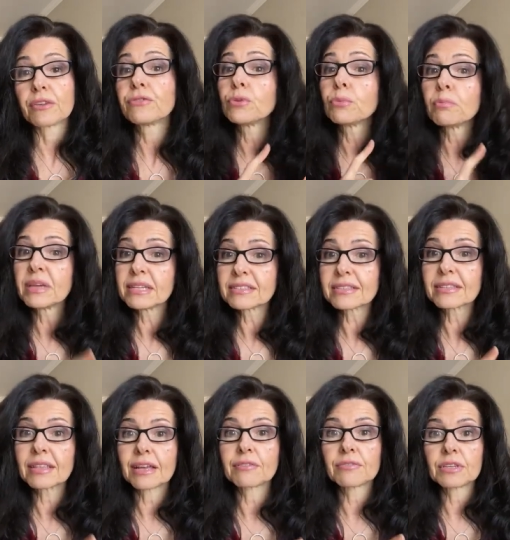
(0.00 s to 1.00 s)
If you
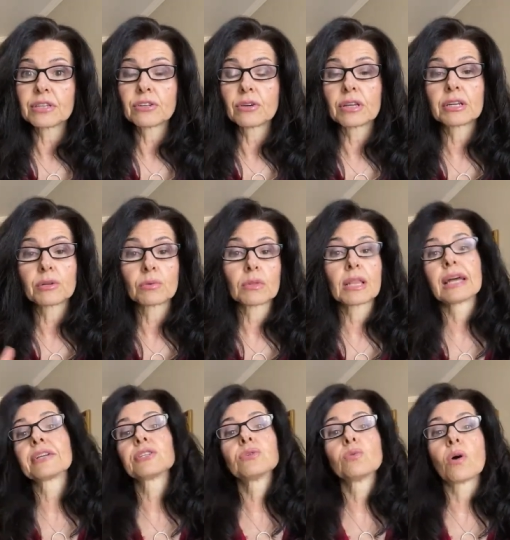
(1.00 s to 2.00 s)
missed that video and you would
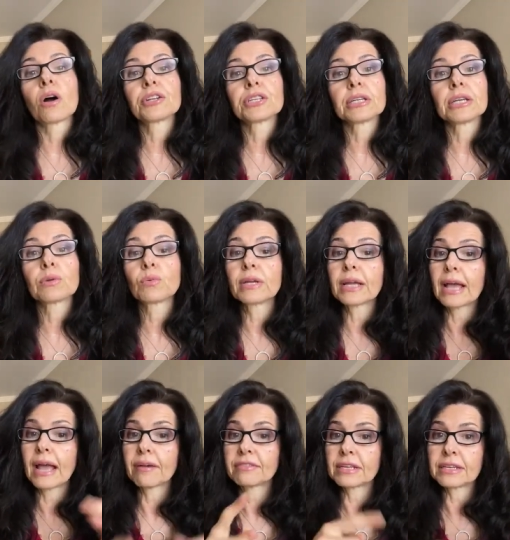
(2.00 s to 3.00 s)
like to watch it, we
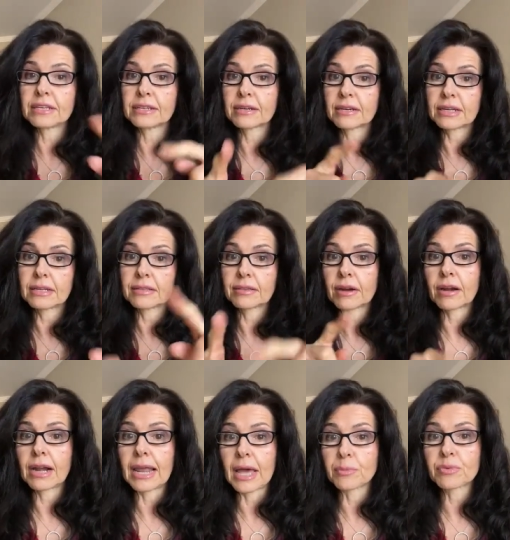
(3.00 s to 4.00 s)
have it here in
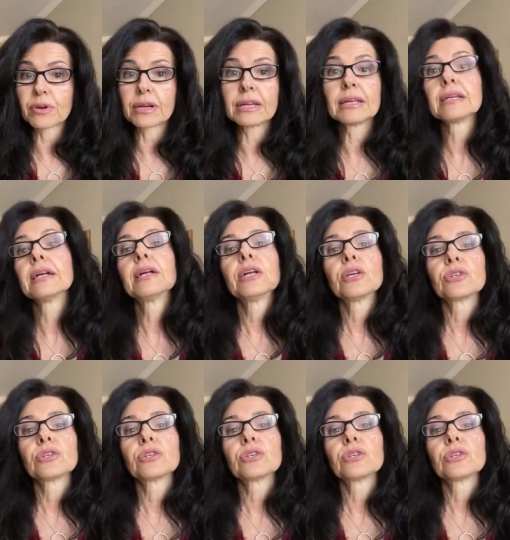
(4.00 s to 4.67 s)
our library.